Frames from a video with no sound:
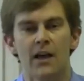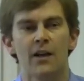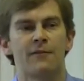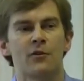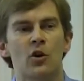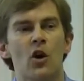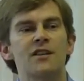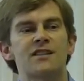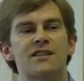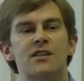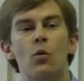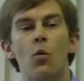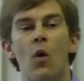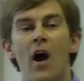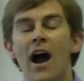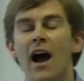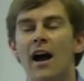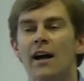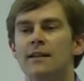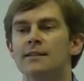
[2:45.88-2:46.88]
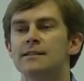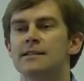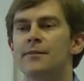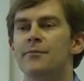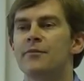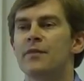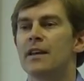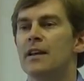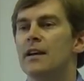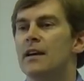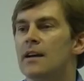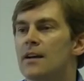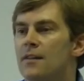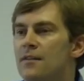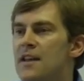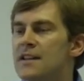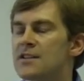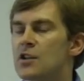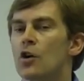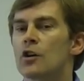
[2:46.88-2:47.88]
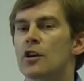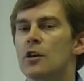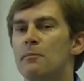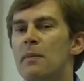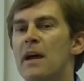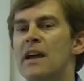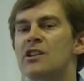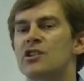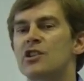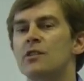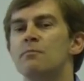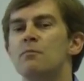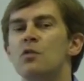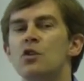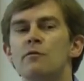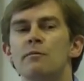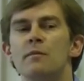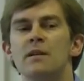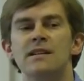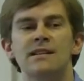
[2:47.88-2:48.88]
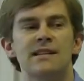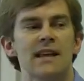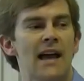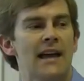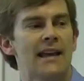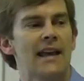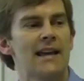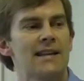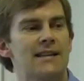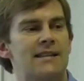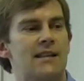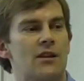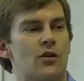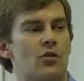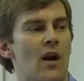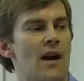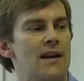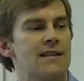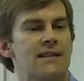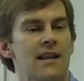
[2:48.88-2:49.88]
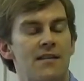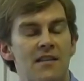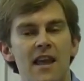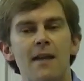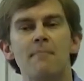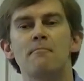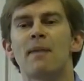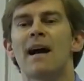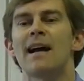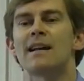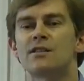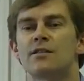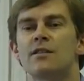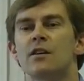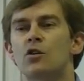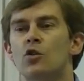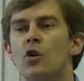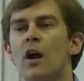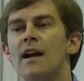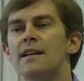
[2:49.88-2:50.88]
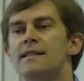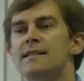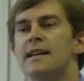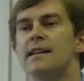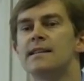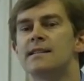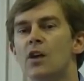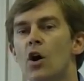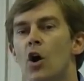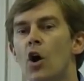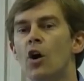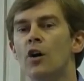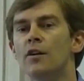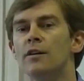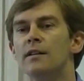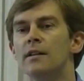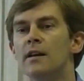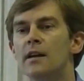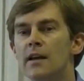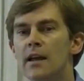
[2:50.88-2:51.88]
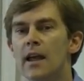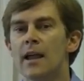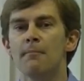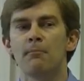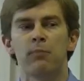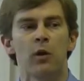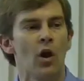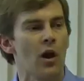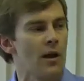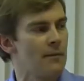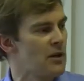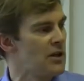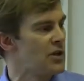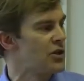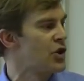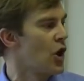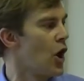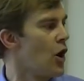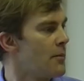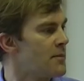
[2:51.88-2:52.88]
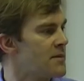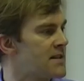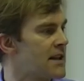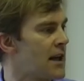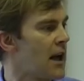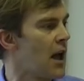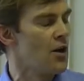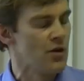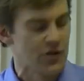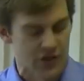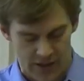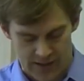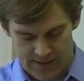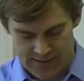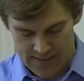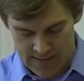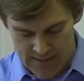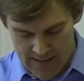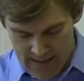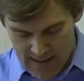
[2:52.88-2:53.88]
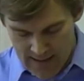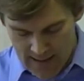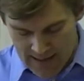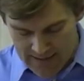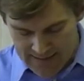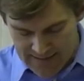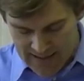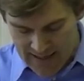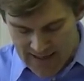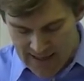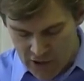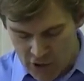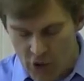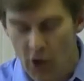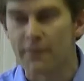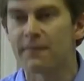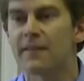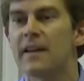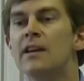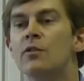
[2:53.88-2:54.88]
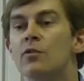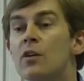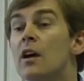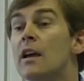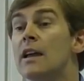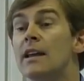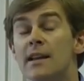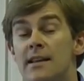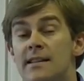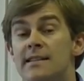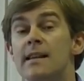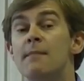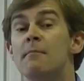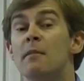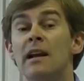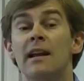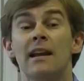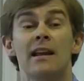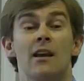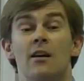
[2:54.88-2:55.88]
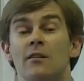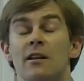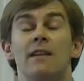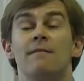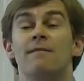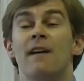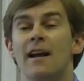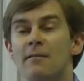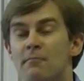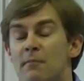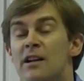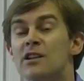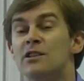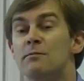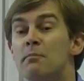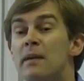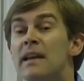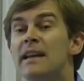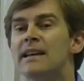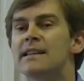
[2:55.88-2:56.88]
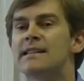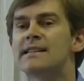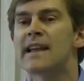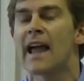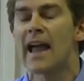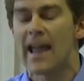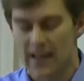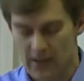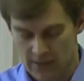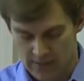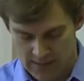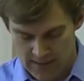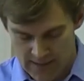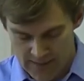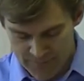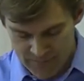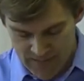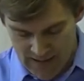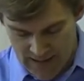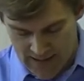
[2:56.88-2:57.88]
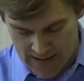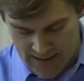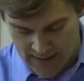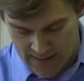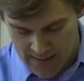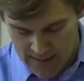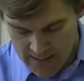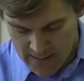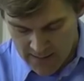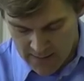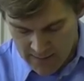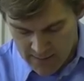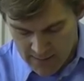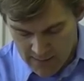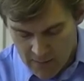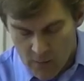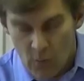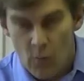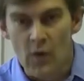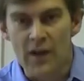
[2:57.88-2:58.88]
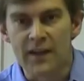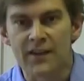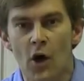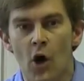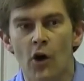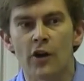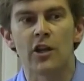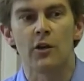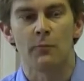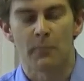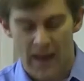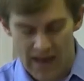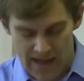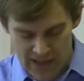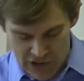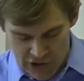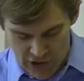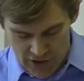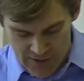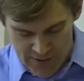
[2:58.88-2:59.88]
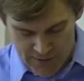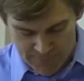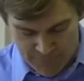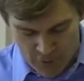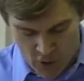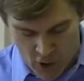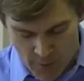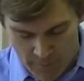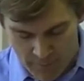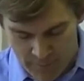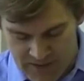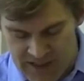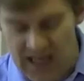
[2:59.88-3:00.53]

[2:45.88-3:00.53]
And across the world, this occupation movement against the crisis and the impact of the crisis on employment, jobs, closures, has taken off in a similarly, and in fact much bigger scale, with occupations from